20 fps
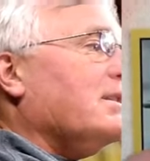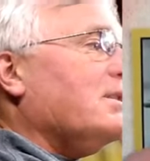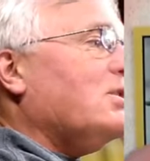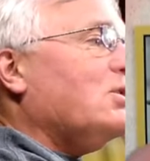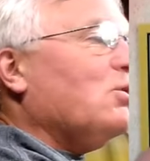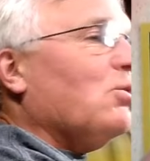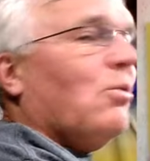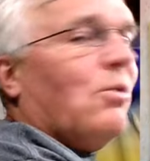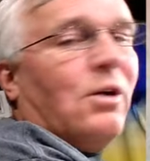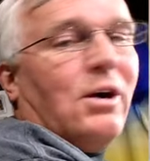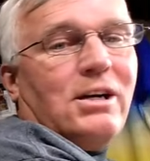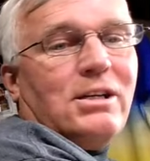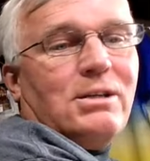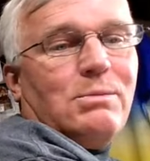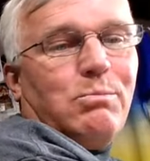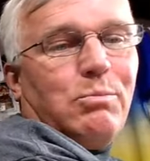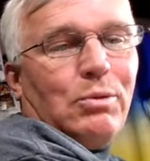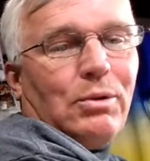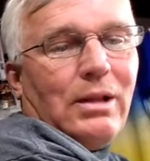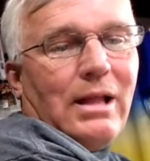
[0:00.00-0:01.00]

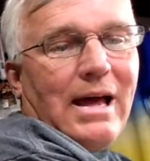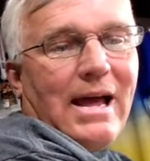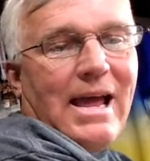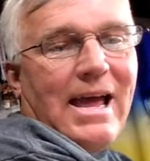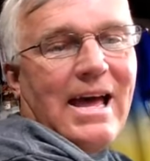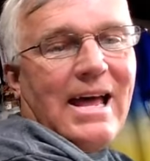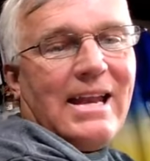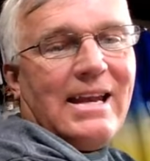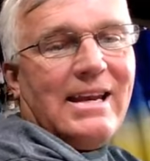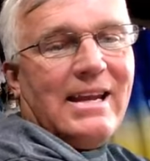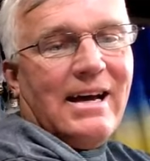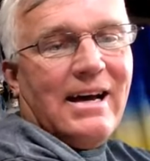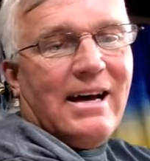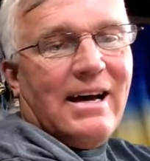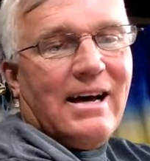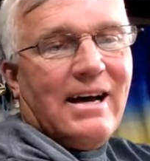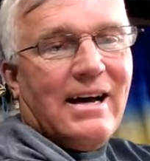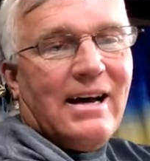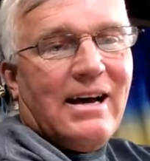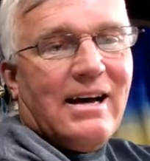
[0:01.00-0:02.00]
George
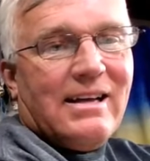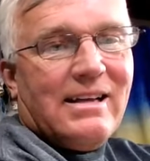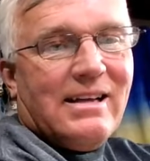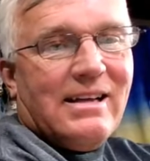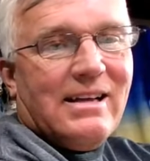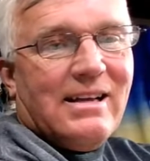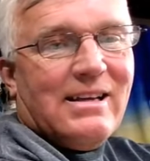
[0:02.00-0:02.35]
Blanda.